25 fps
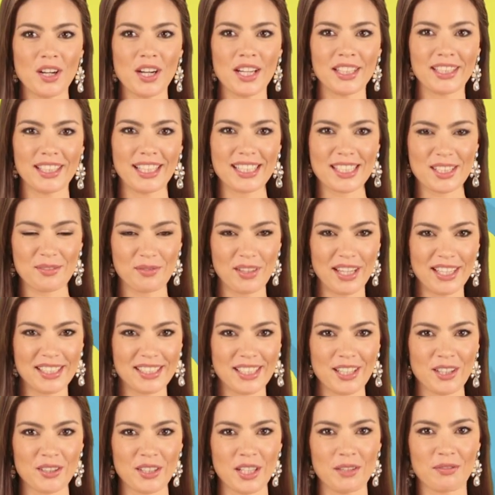on, let's find
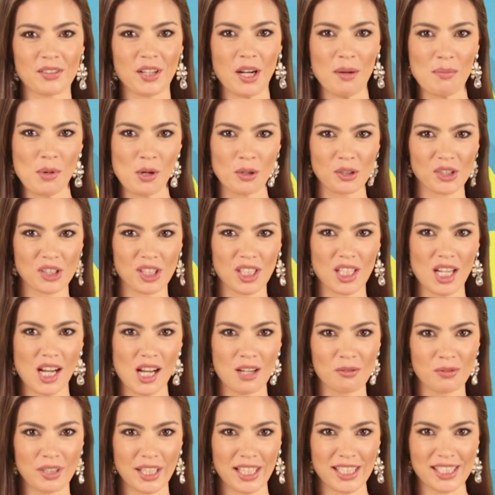out if
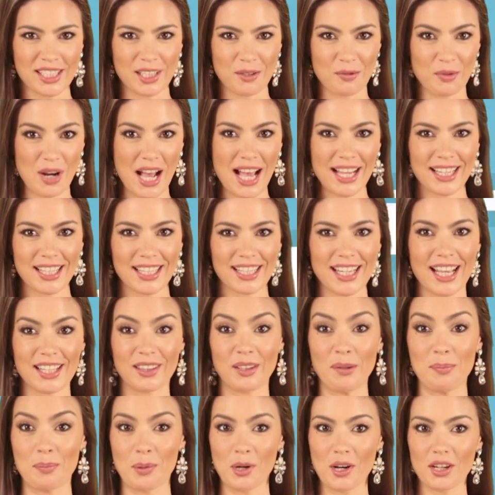Khamoshiyan raised a racket at
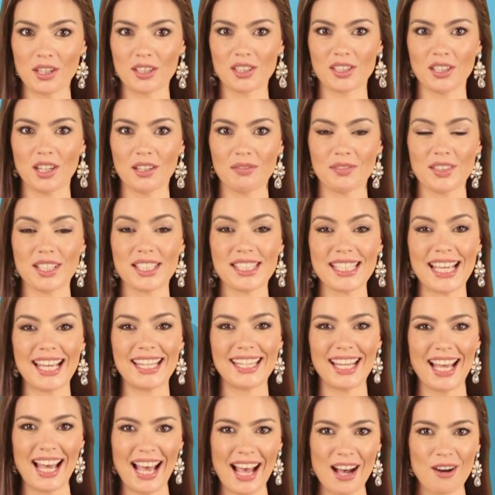the box office
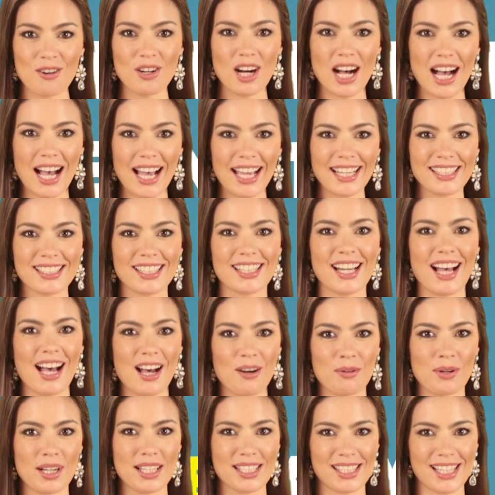and how high did
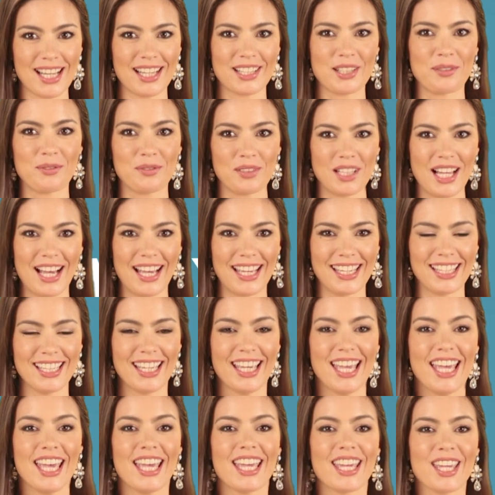Hawaizaada fly?
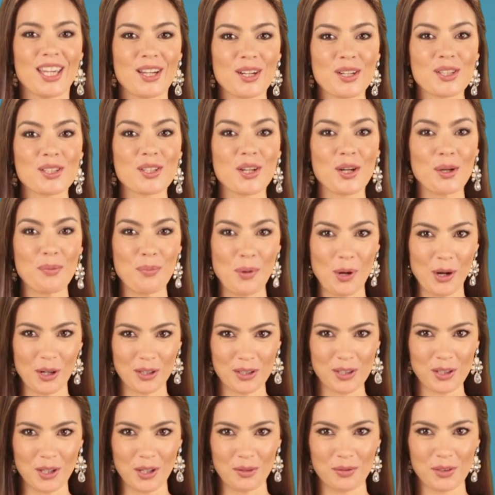Here's our
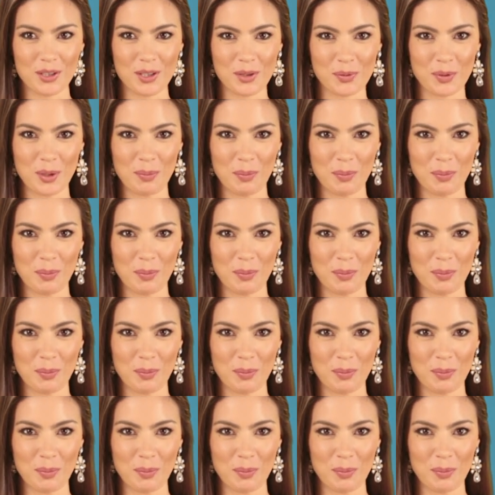box office